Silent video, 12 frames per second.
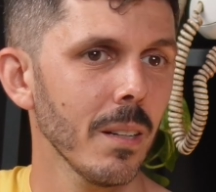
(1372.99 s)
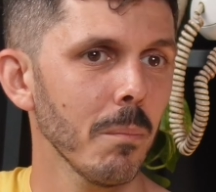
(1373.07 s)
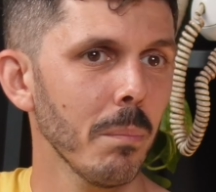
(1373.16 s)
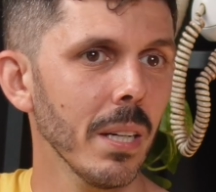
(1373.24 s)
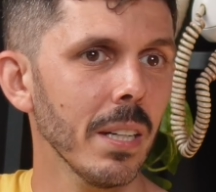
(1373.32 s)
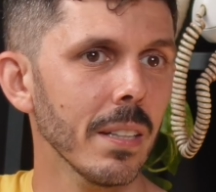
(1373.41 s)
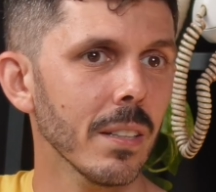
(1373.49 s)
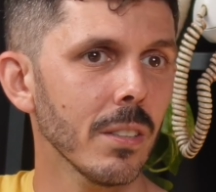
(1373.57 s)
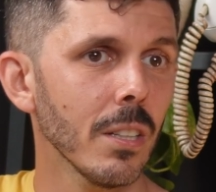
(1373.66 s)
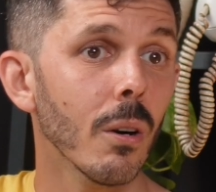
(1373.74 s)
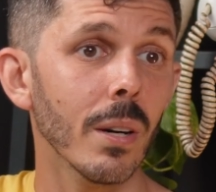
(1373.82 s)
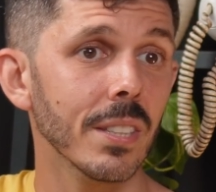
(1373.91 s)
But
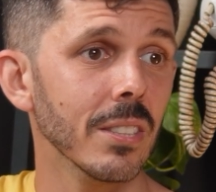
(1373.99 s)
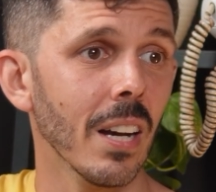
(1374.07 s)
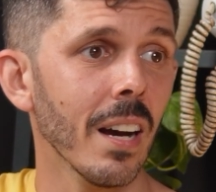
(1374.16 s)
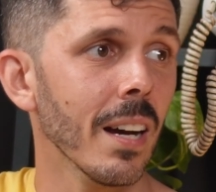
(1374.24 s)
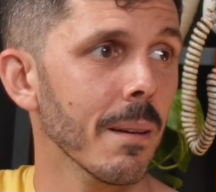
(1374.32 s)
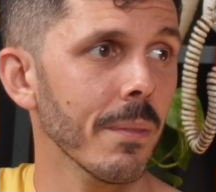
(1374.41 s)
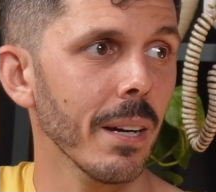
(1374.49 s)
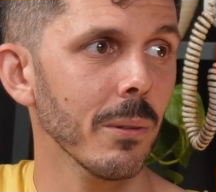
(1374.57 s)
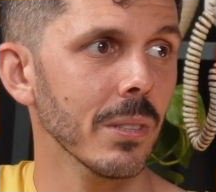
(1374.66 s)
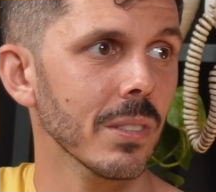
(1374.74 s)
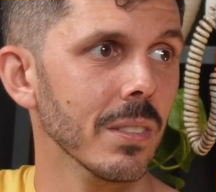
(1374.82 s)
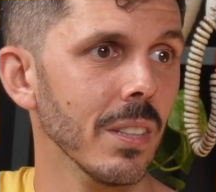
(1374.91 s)
no, at the time, that
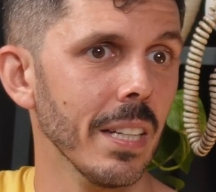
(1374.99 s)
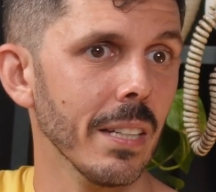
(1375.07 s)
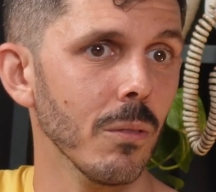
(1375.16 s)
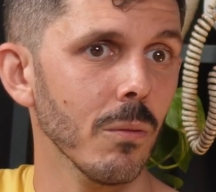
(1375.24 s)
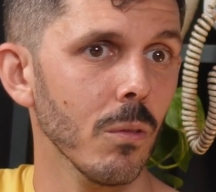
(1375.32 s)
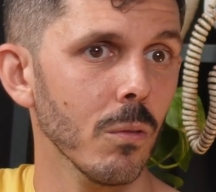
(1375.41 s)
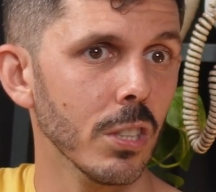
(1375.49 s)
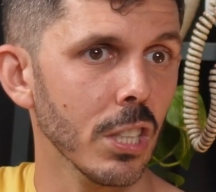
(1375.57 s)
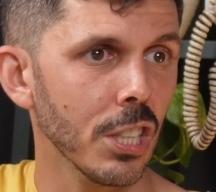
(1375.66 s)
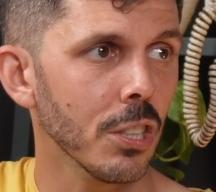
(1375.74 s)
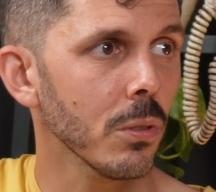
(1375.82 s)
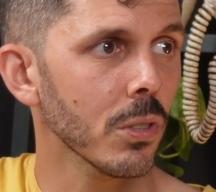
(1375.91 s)
was like a
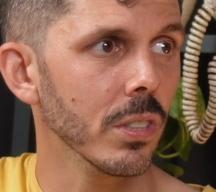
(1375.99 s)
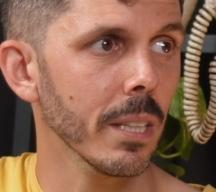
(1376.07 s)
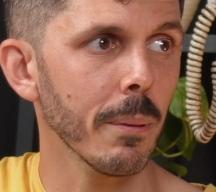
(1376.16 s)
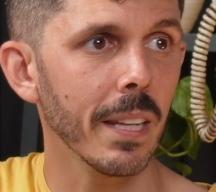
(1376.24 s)
huge leap.